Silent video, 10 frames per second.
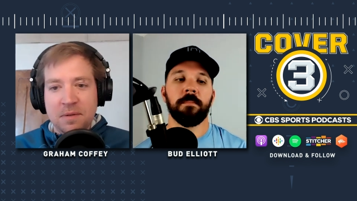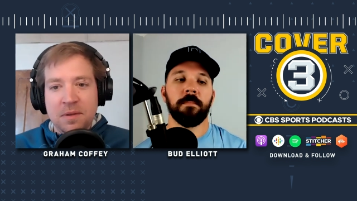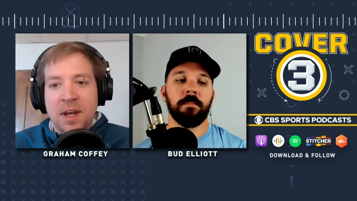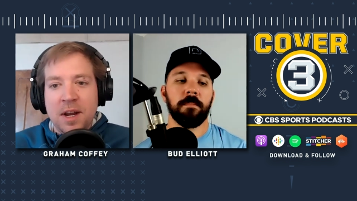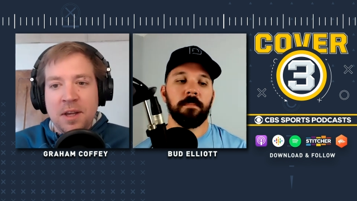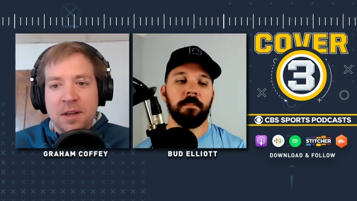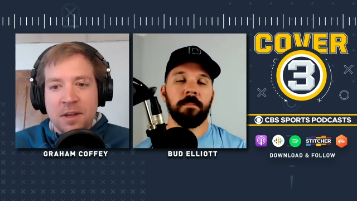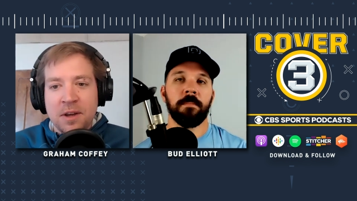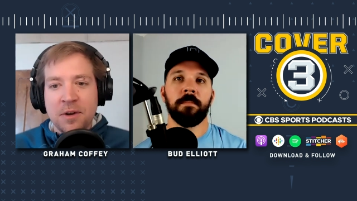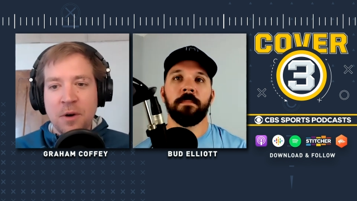Speaker 1: hitting,
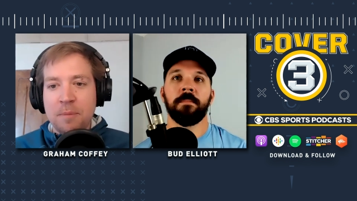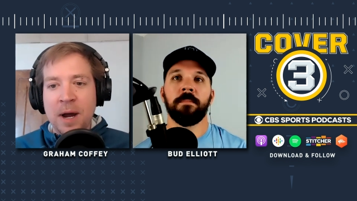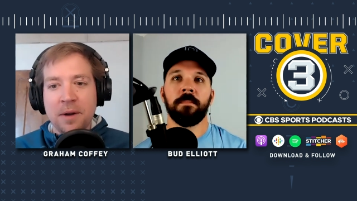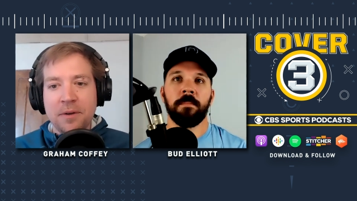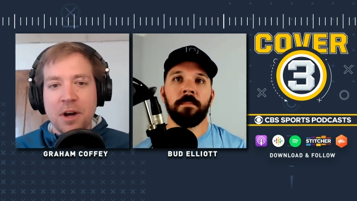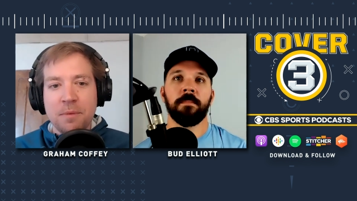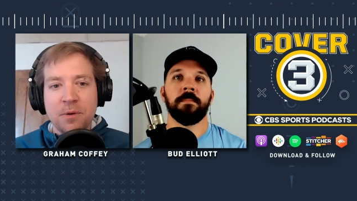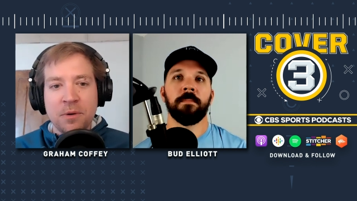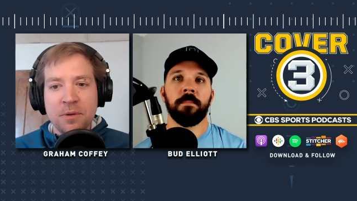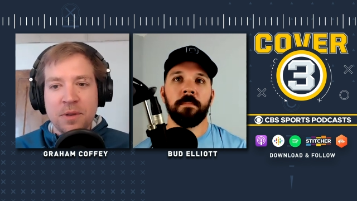you know, about
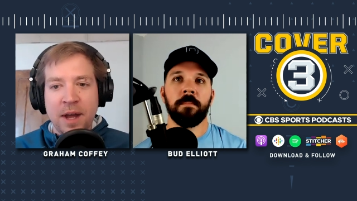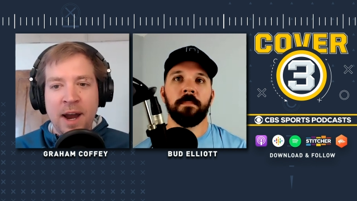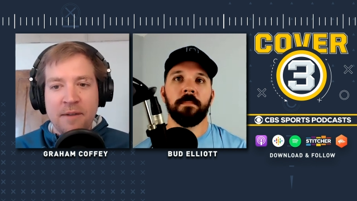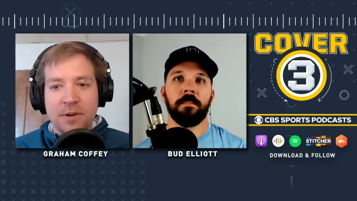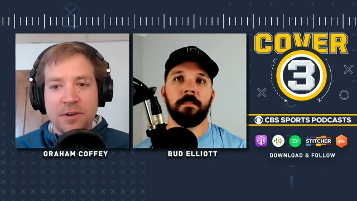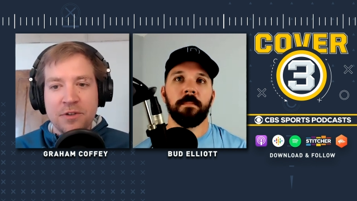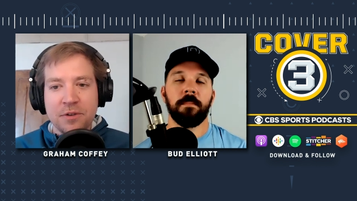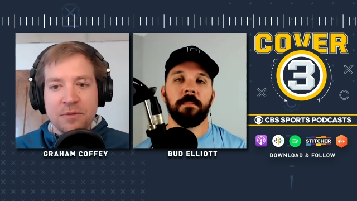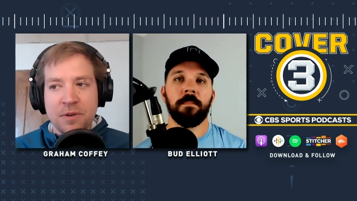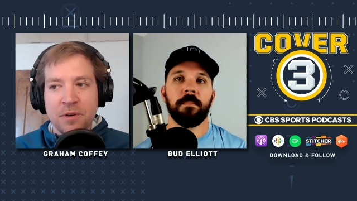double the average
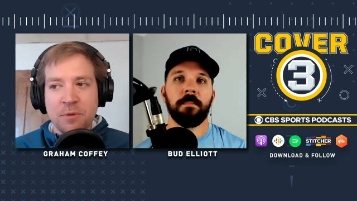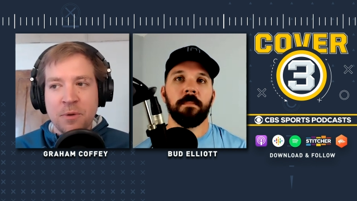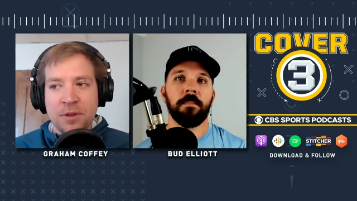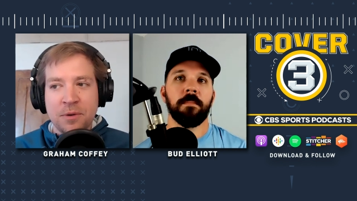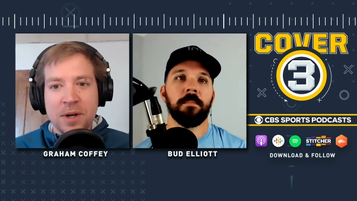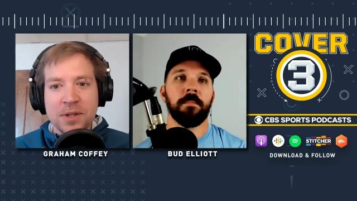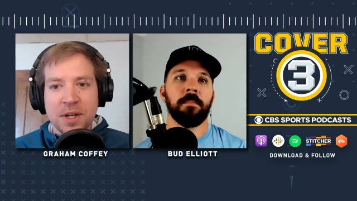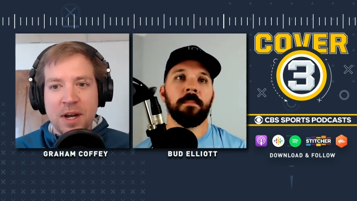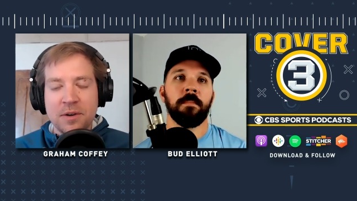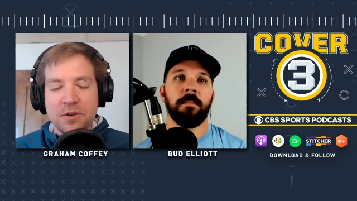of, of what the rest of
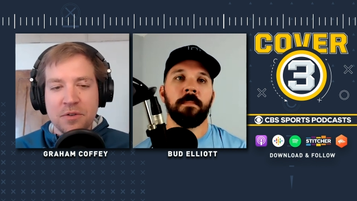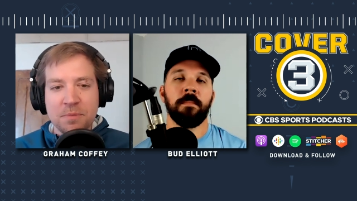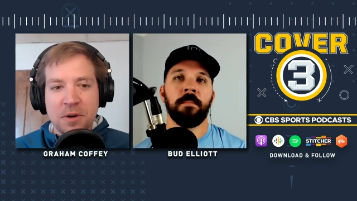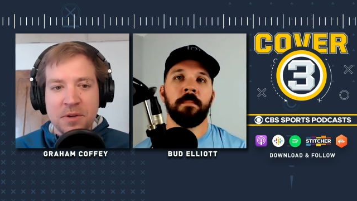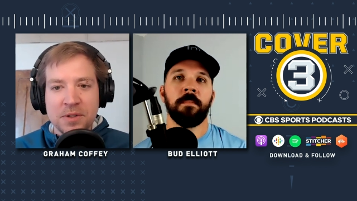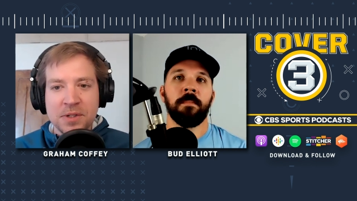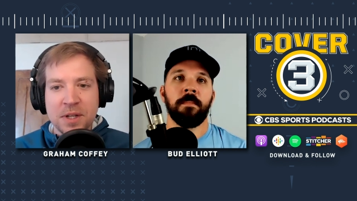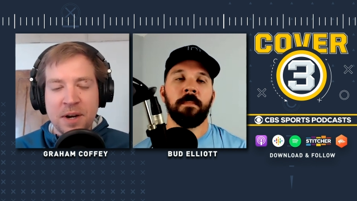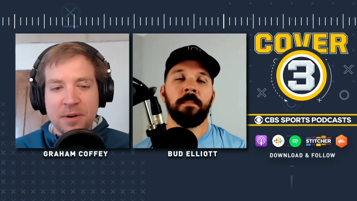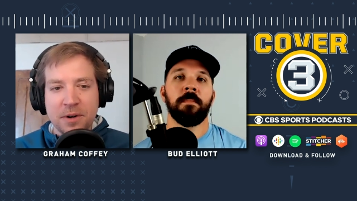college football is in
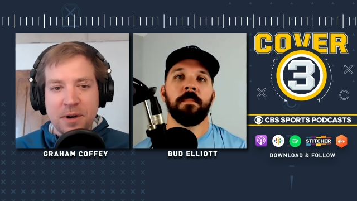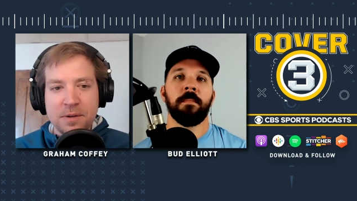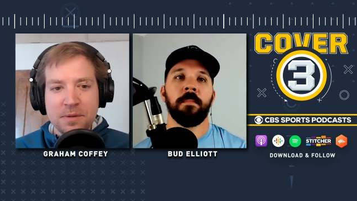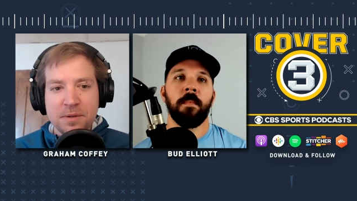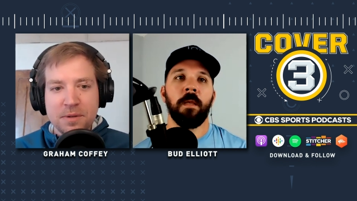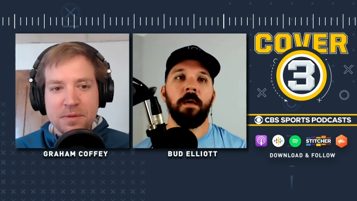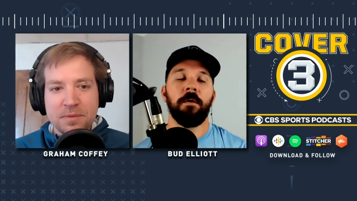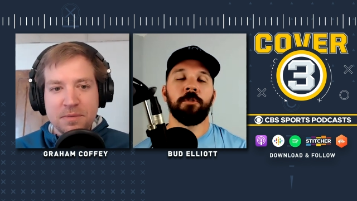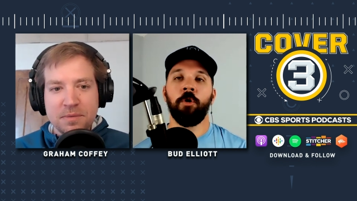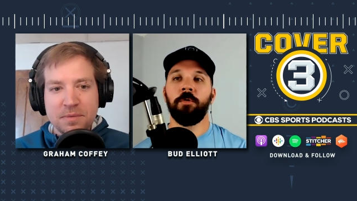that regard.
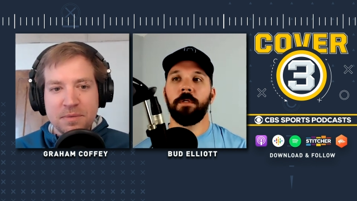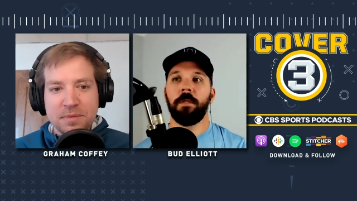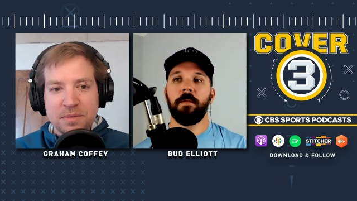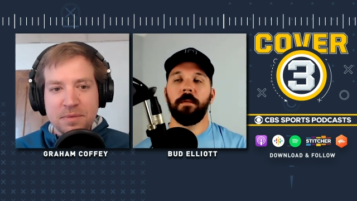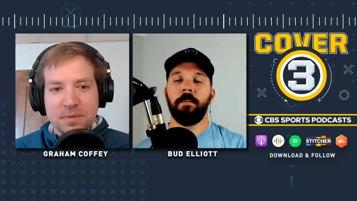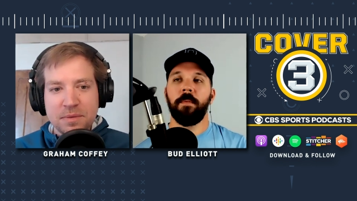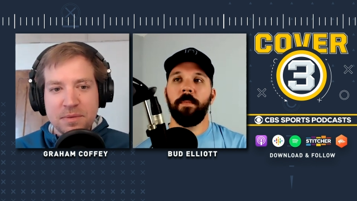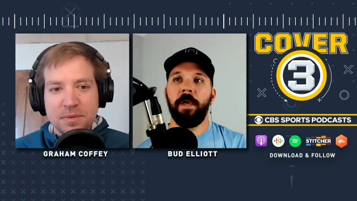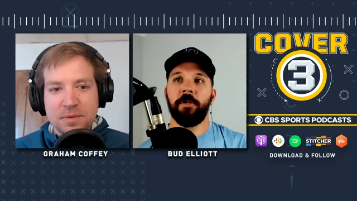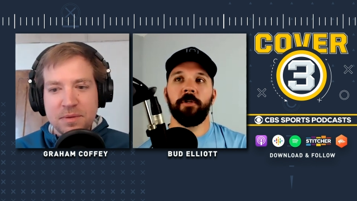
Speaker 2: So let,
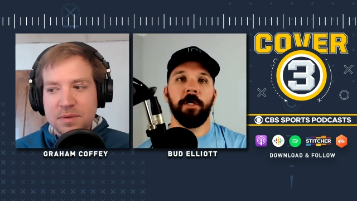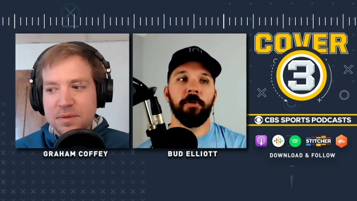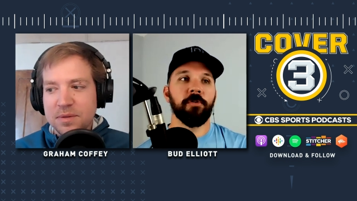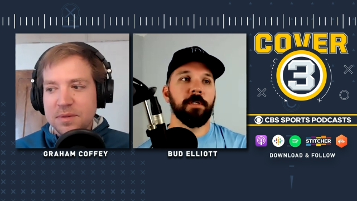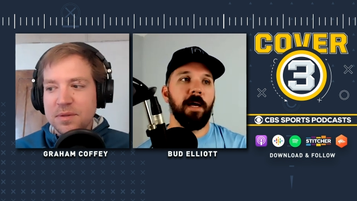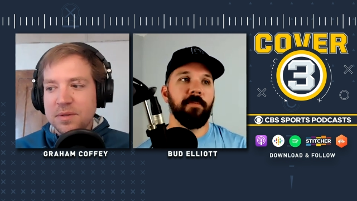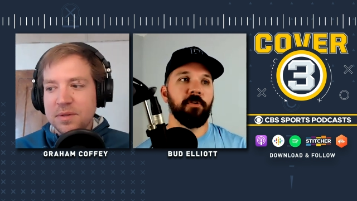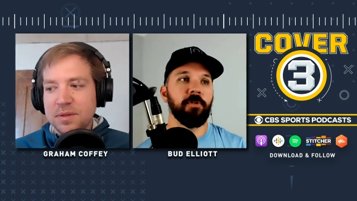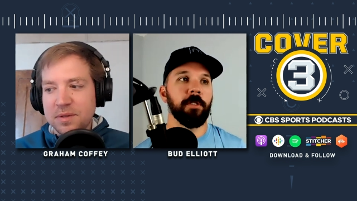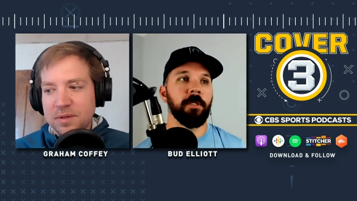let, me ask you this, because
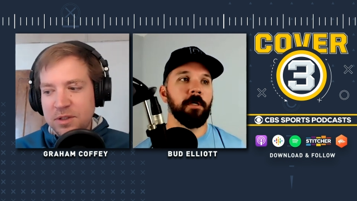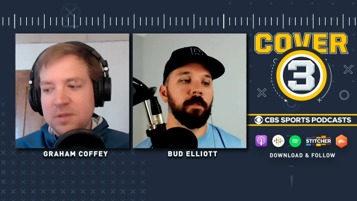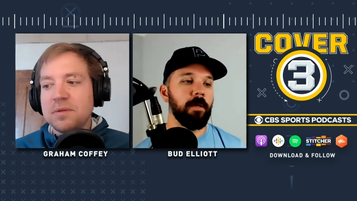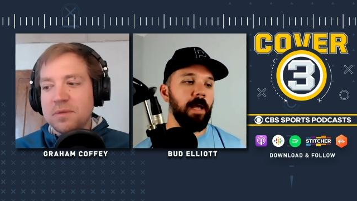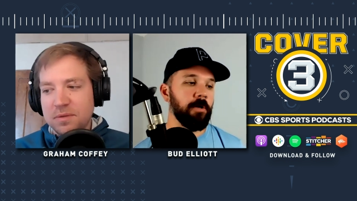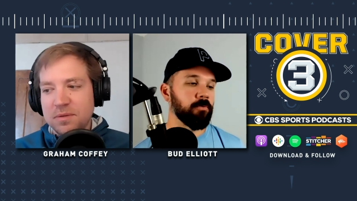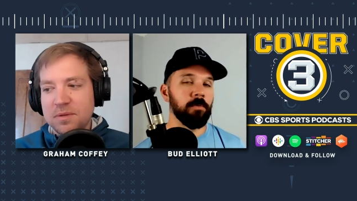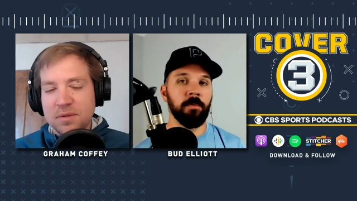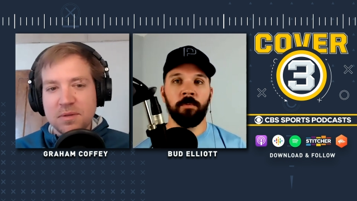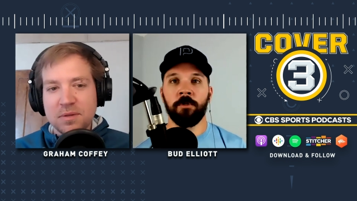obviously the, the
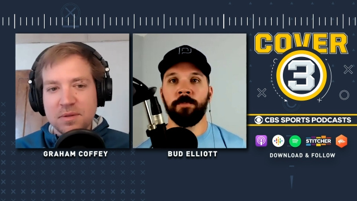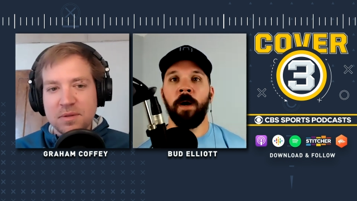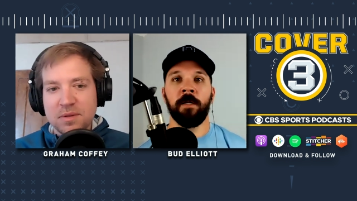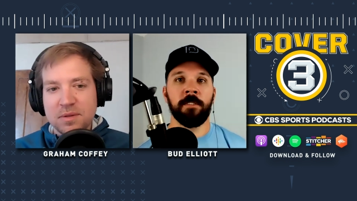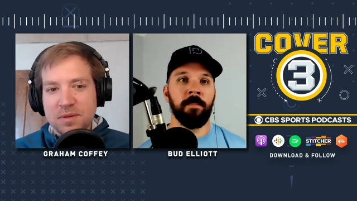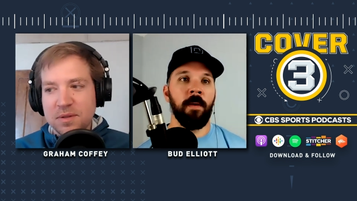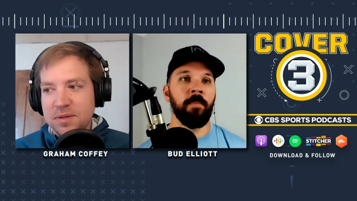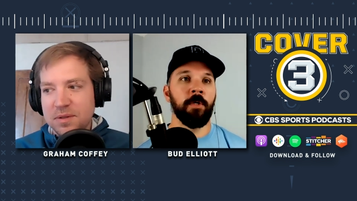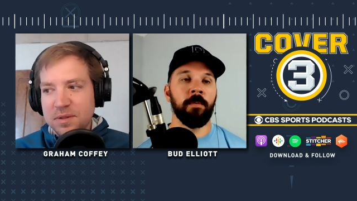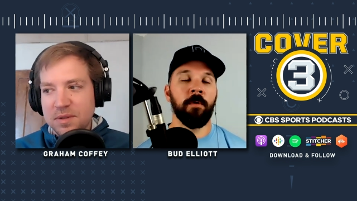natural response that
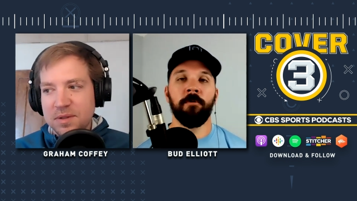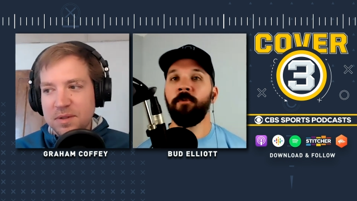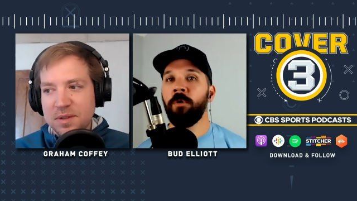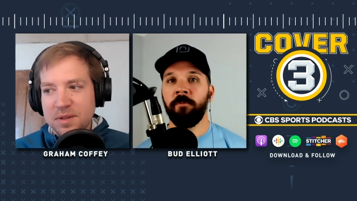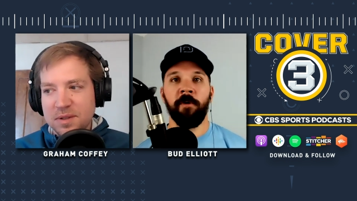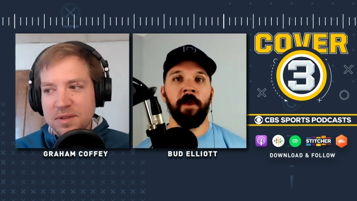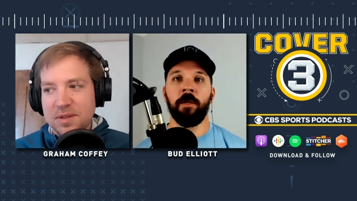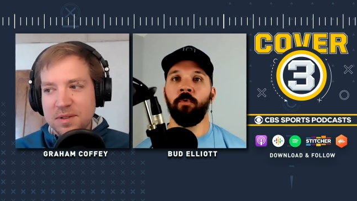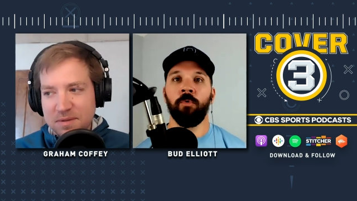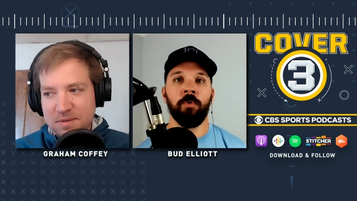maybe, you know, a Florida
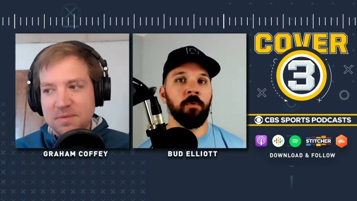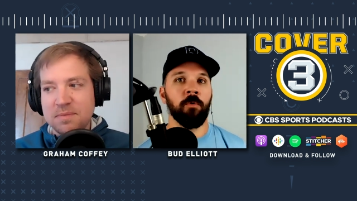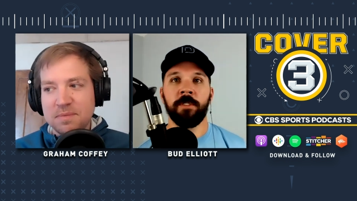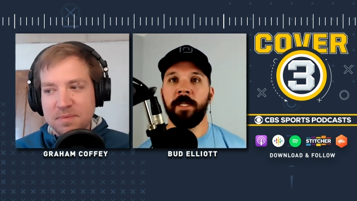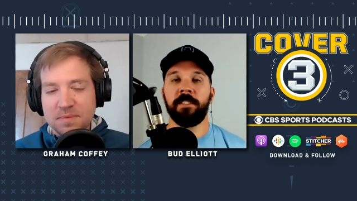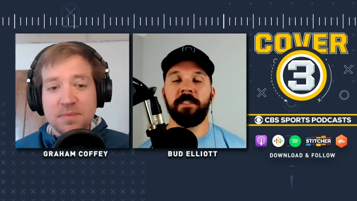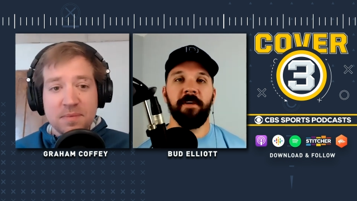fan or, or Tennessee